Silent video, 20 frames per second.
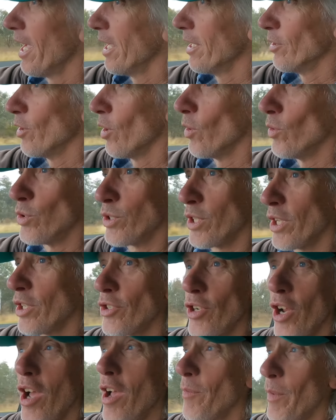Ain't no
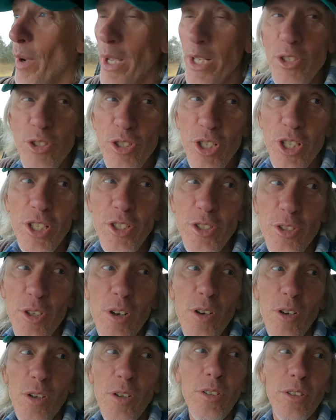sunshine when she's
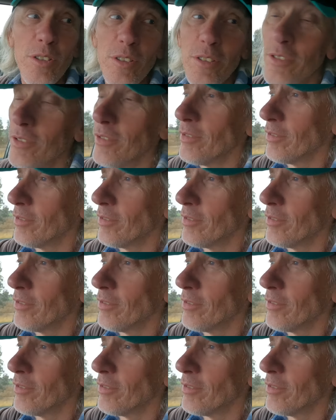gone.